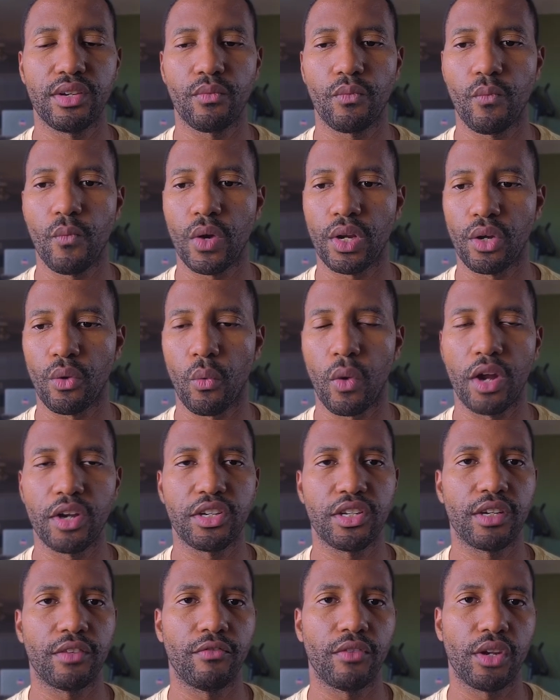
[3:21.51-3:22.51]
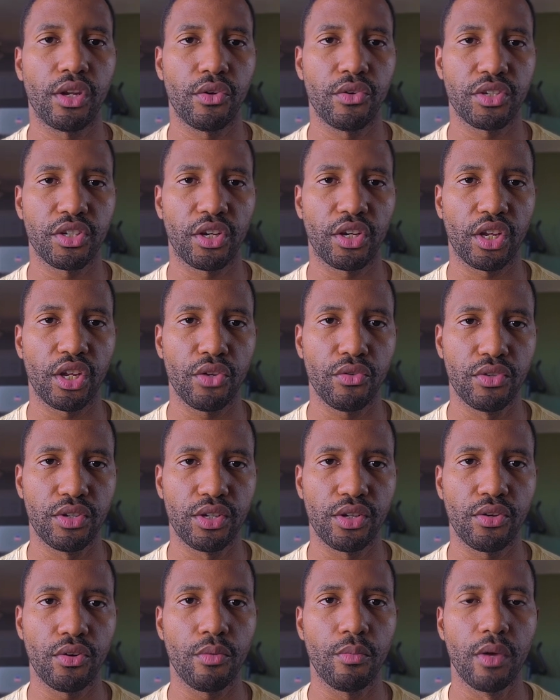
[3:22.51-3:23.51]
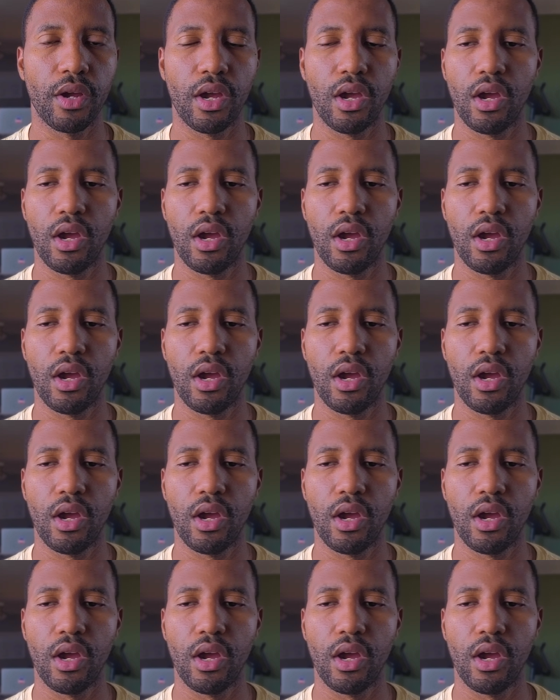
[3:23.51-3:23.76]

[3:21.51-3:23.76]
and when you're watching videos on YouTube